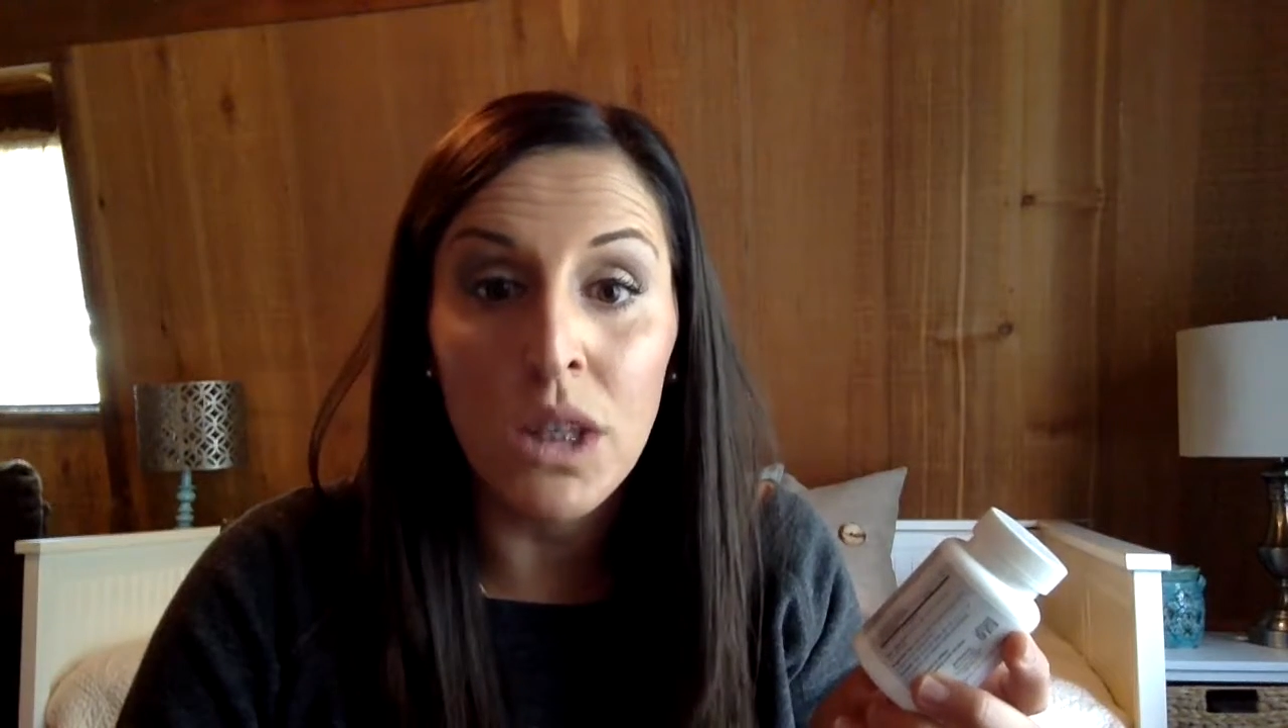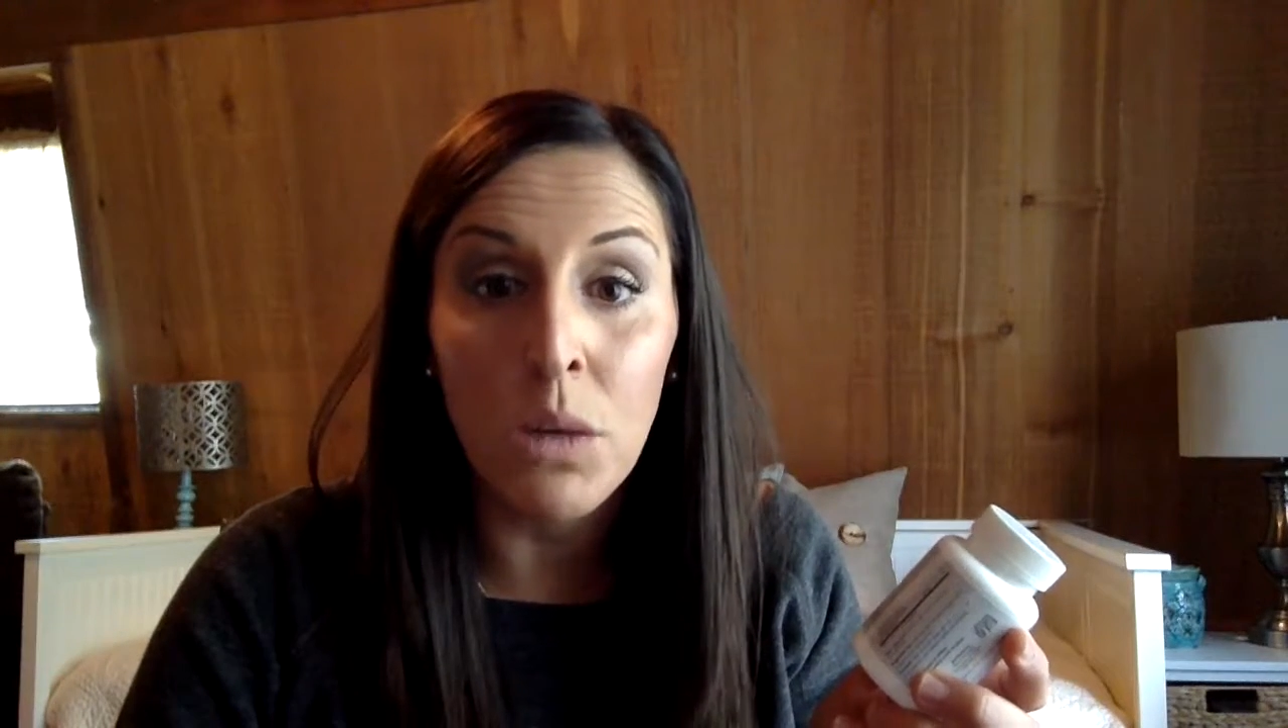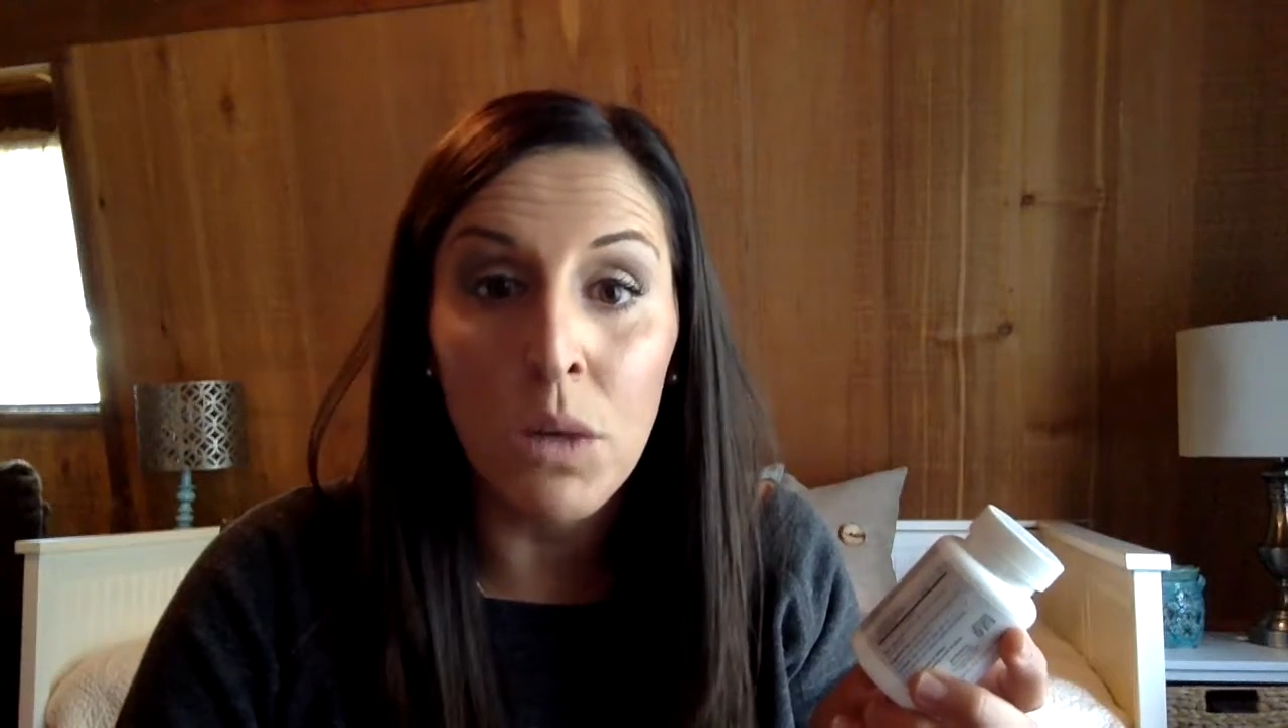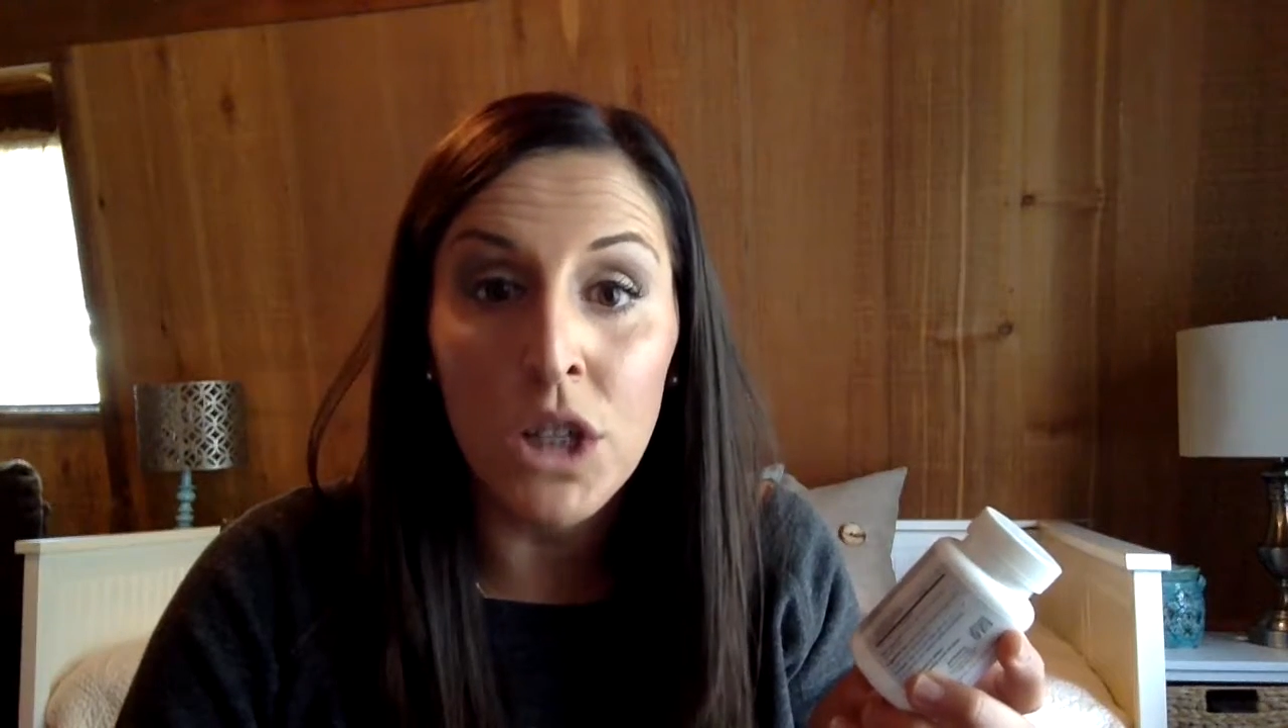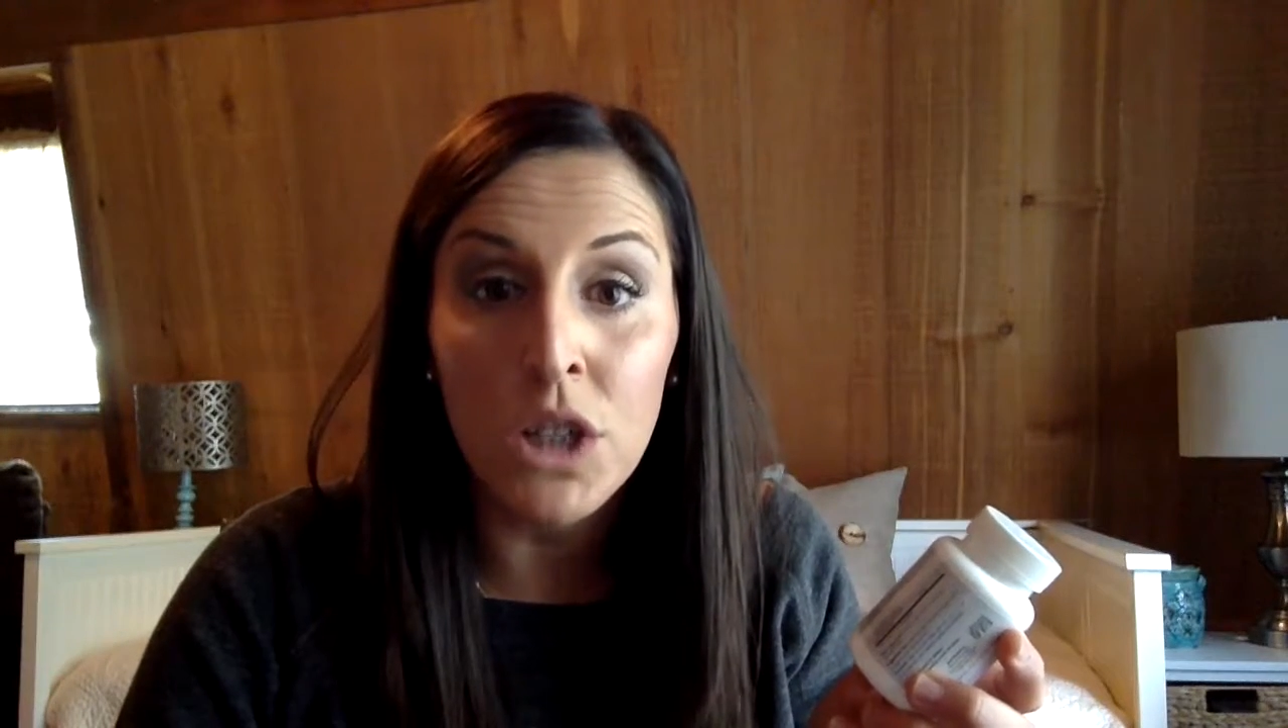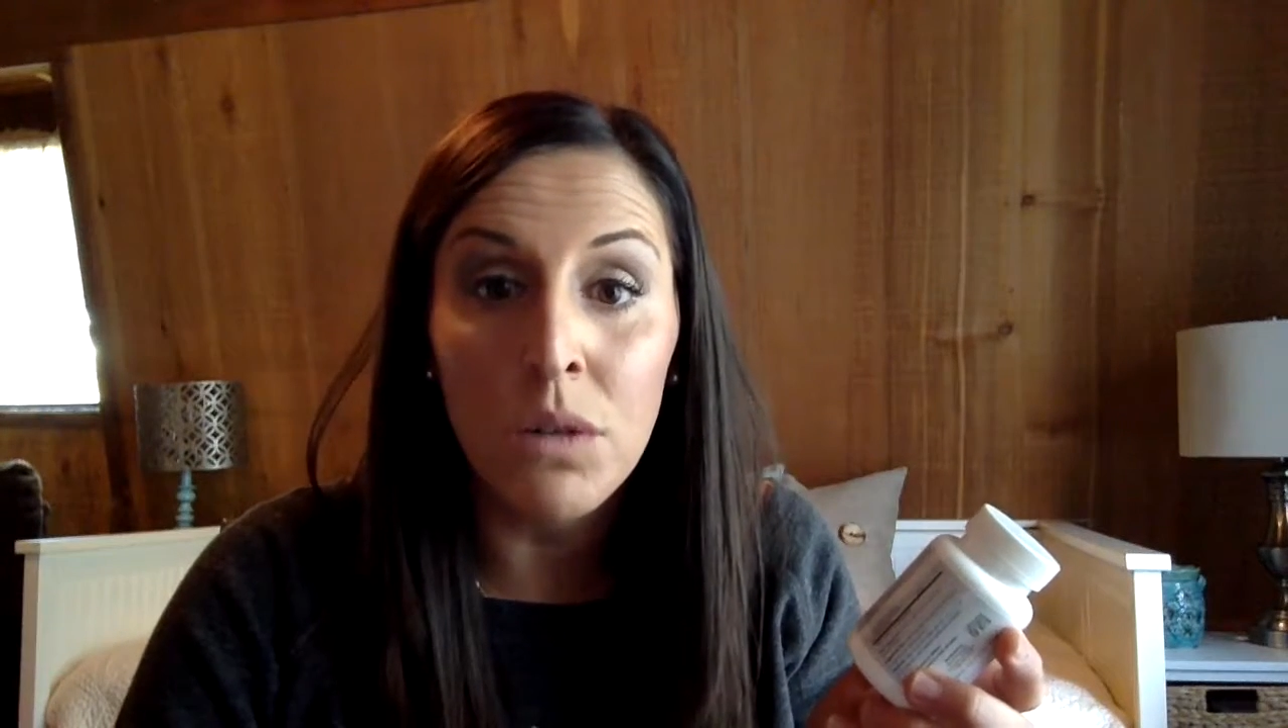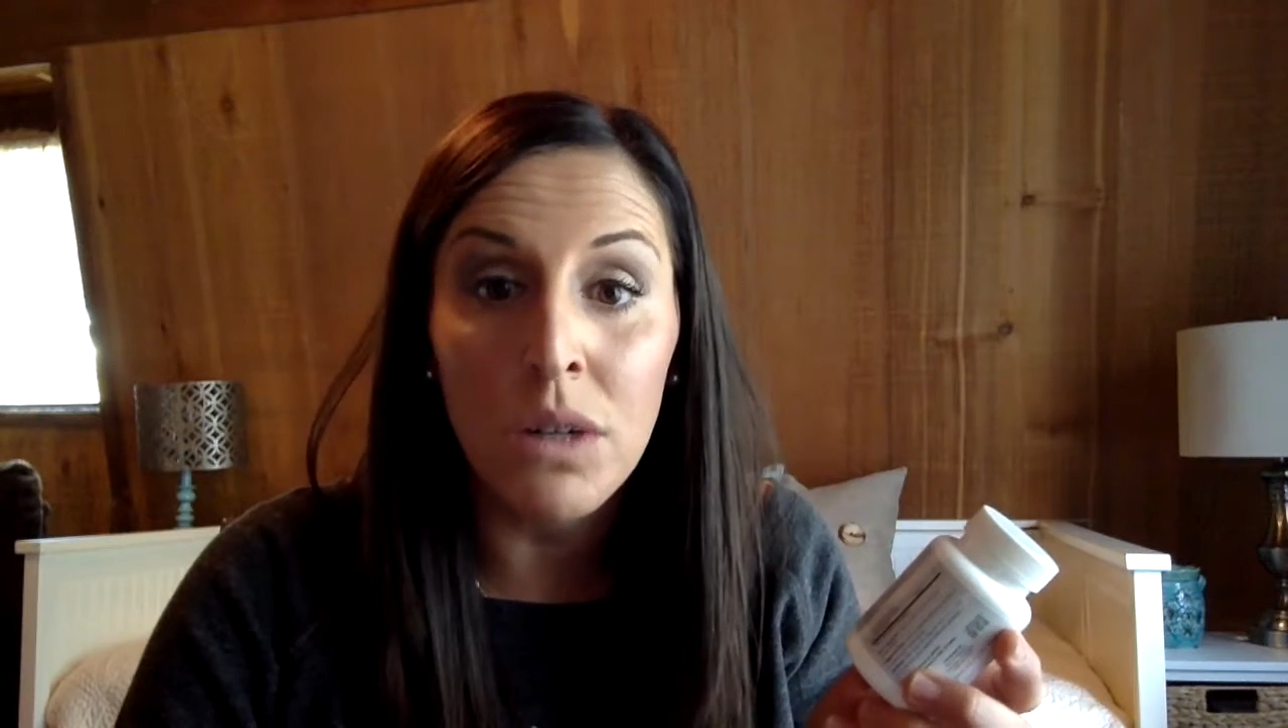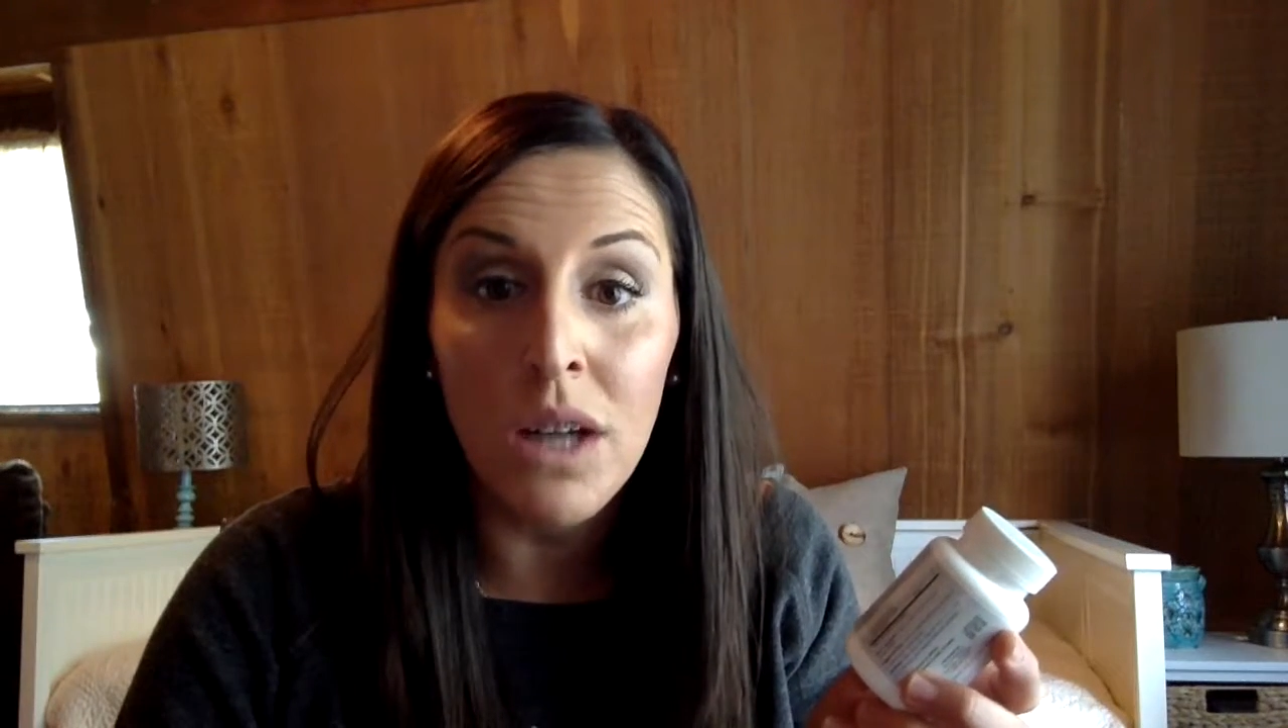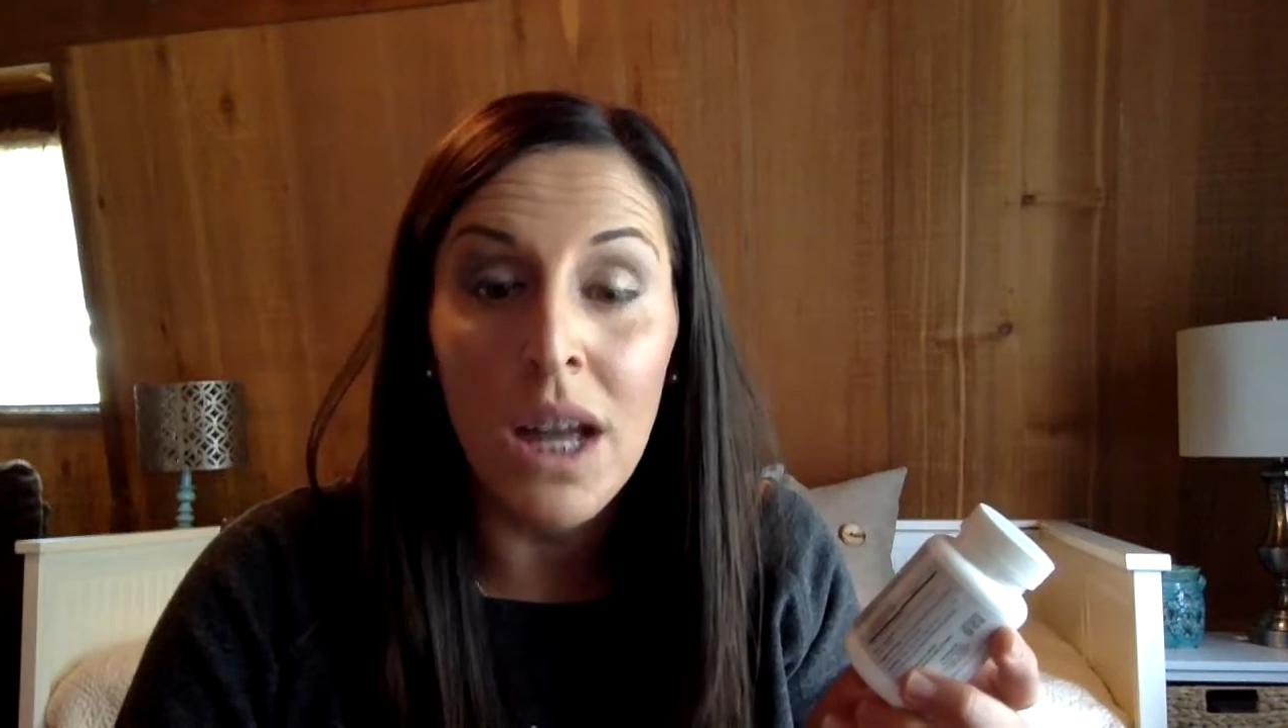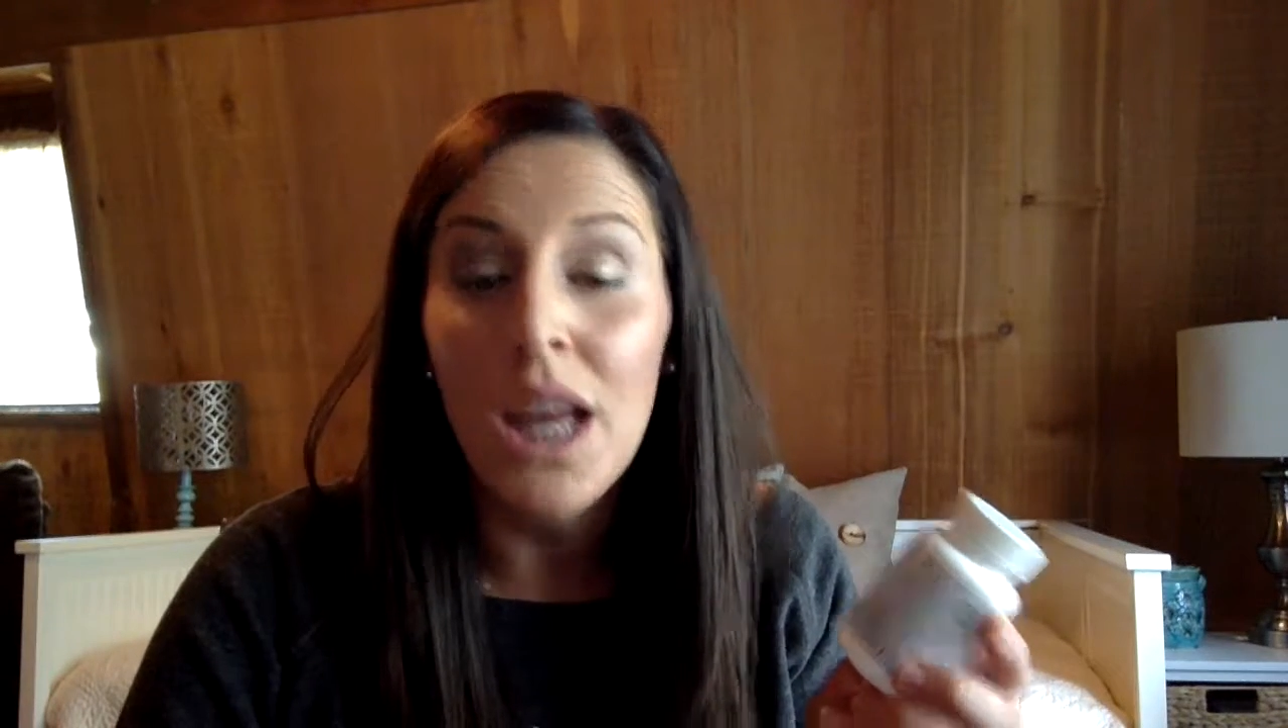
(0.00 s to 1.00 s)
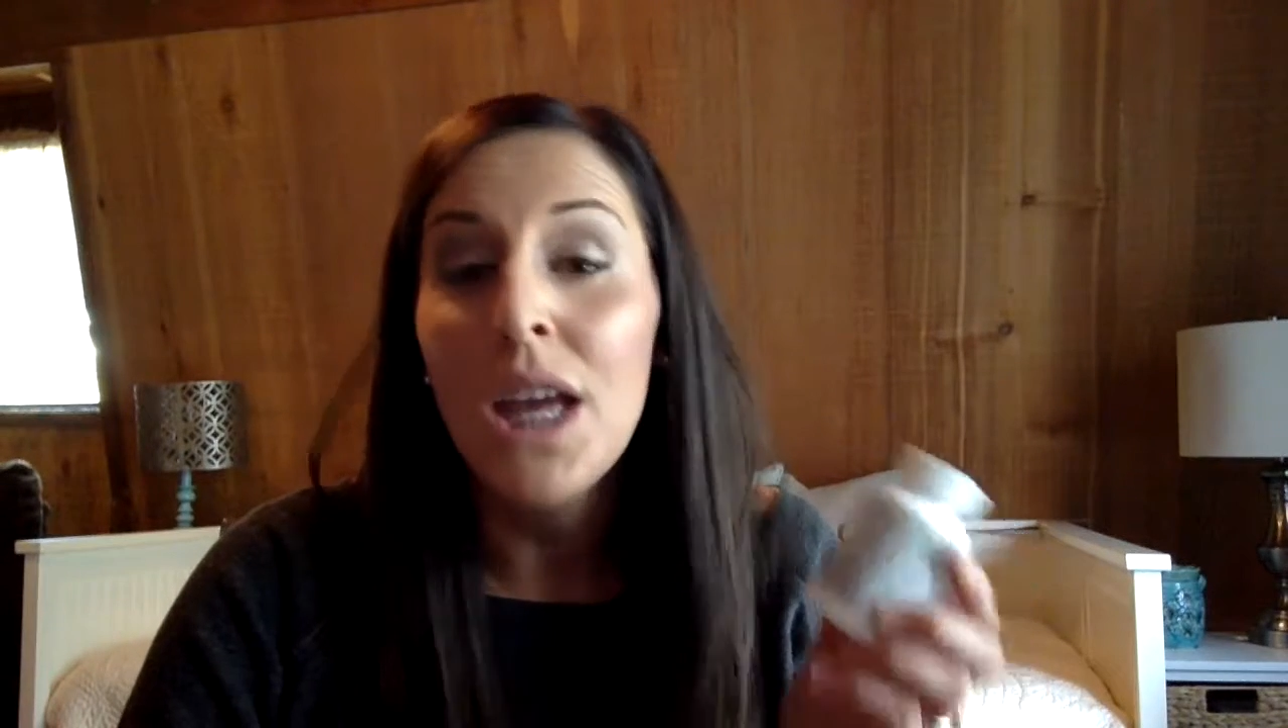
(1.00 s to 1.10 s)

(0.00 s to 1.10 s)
they want to do or not.